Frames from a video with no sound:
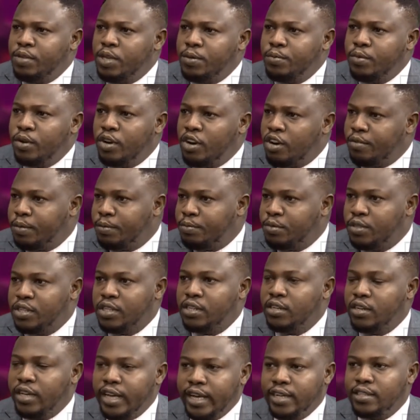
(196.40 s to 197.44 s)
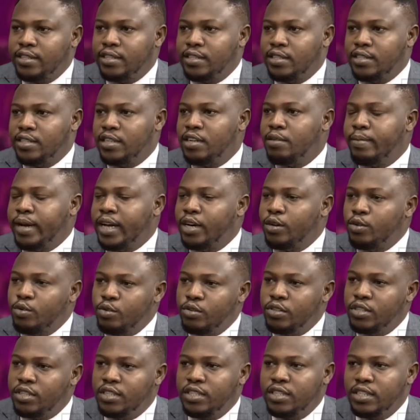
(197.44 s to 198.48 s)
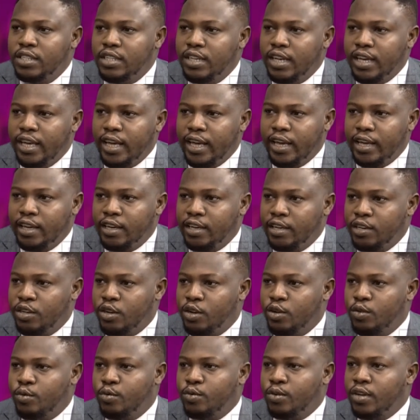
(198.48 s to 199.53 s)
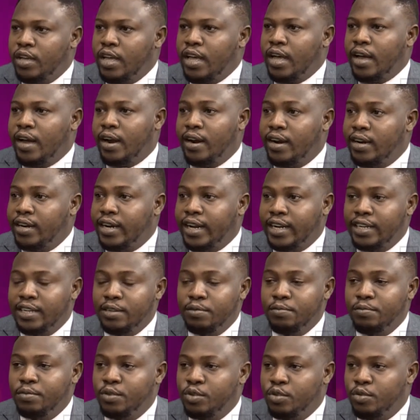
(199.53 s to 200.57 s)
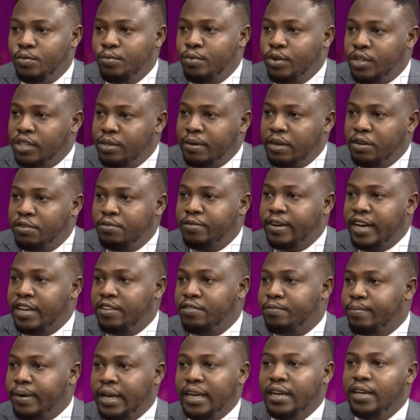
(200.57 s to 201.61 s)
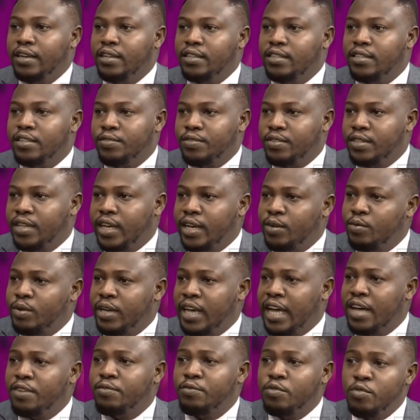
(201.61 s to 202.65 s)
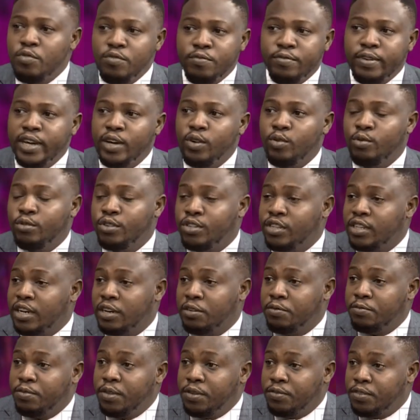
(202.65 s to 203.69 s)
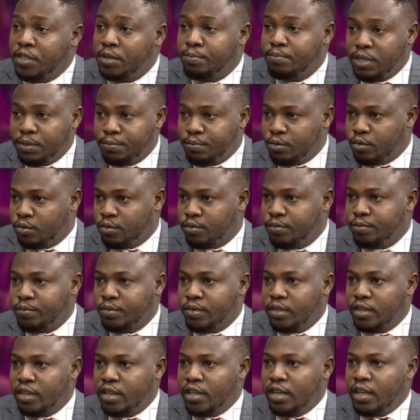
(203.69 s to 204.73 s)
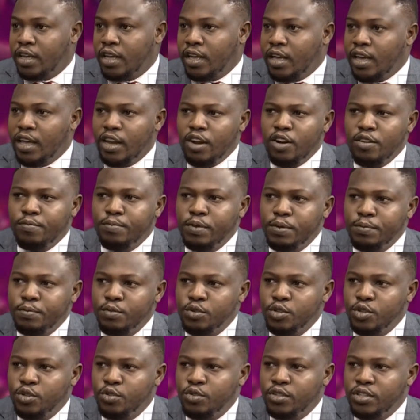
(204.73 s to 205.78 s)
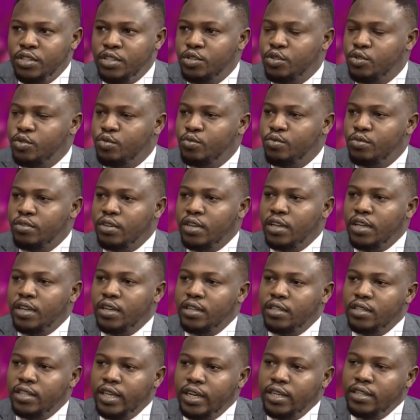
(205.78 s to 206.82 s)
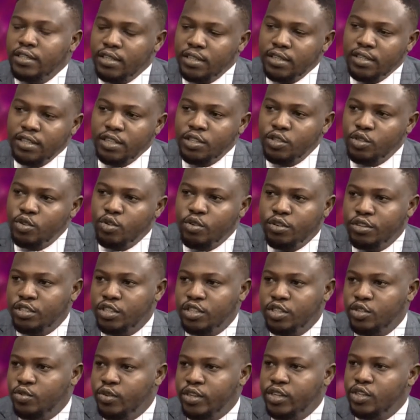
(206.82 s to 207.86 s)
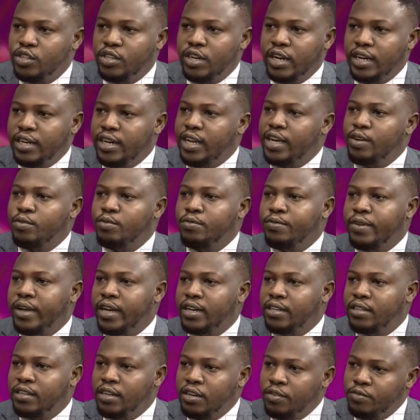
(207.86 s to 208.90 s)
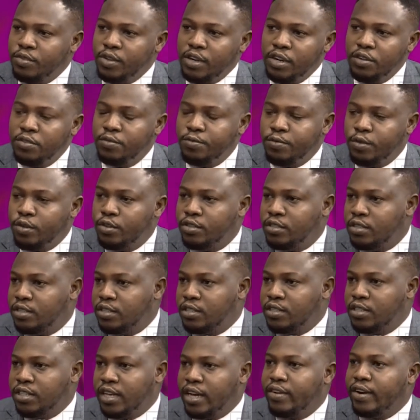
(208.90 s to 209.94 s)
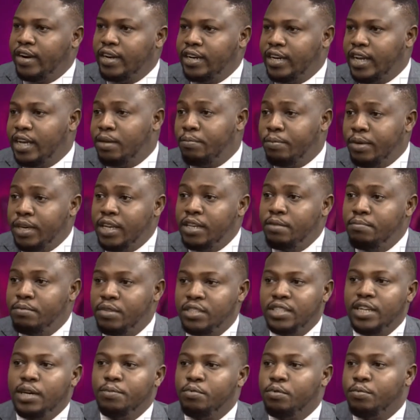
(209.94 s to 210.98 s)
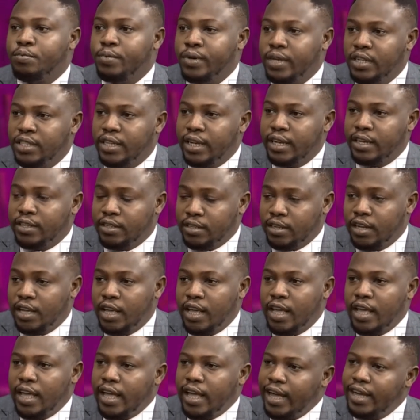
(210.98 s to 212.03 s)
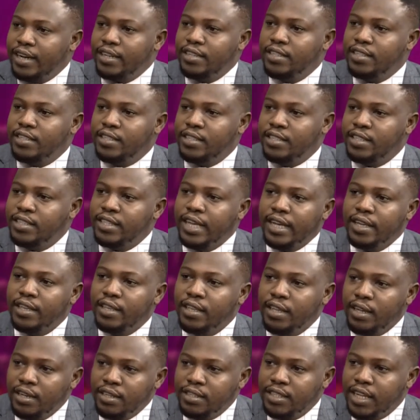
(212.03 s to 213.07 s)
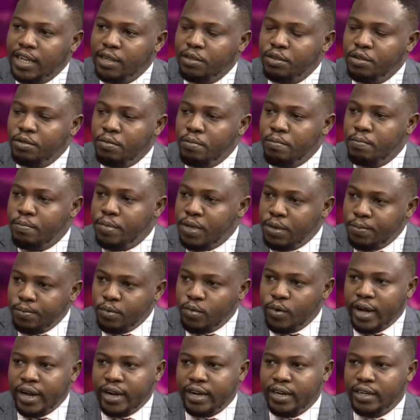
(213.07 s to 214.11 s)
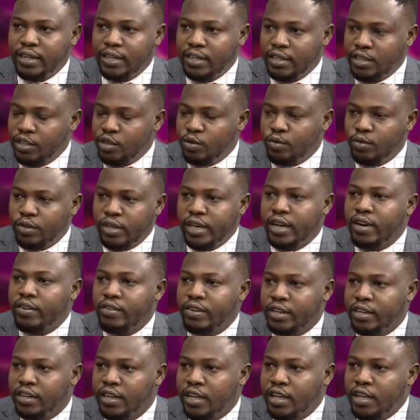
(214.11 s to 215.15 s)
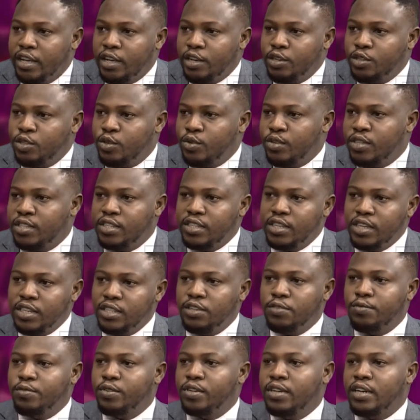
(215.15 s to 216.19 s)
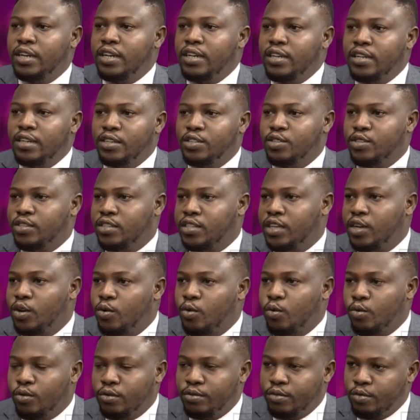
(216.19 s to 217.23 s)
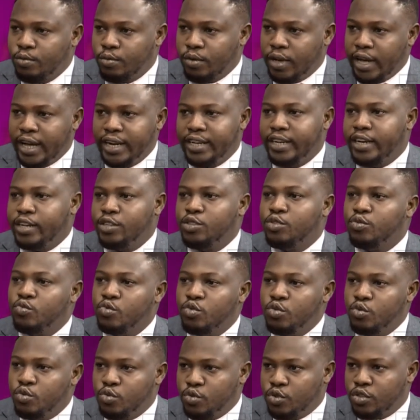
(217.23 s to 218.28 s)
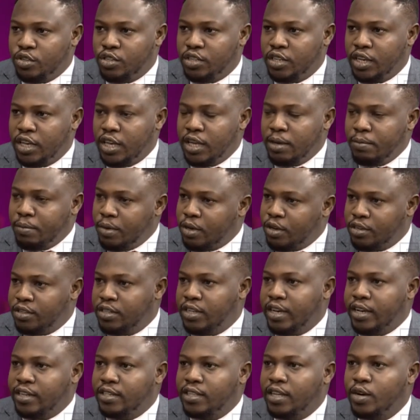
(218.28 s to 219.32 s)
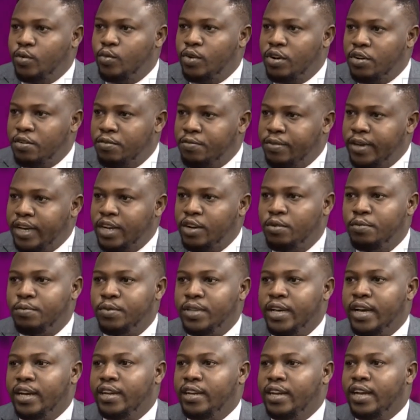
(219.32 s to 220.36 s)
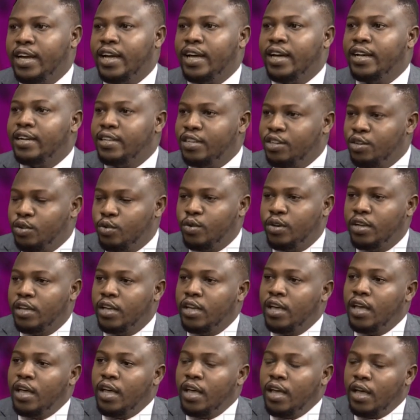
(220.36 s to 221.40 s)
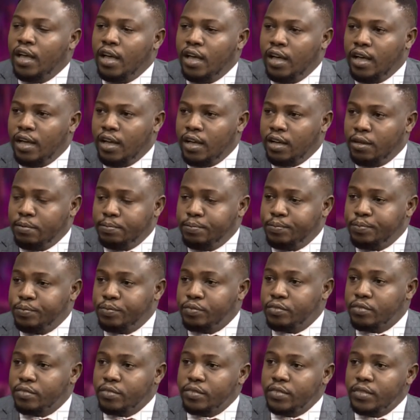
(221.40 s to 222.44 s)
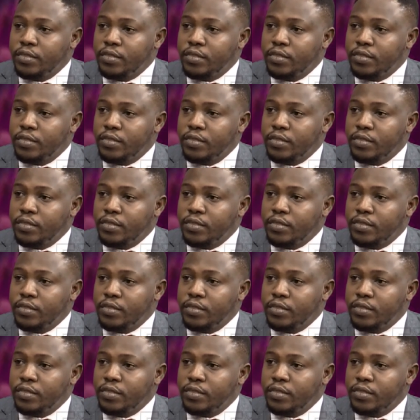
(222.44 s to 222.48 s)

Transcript: people, a lot of people didn't get it. In my own CDA, you know, I heard that they, you know, brought about five palliatives, and we have over 150 people. A lot of people, so you need to take this into consideration. And then we've had relief funds here and there being misappropriated. And these are things that the people are, you know, hearing. So it's easy for the leaders to say, oh, are there to rules because yes, they're well fed up. They they can't, you know, um,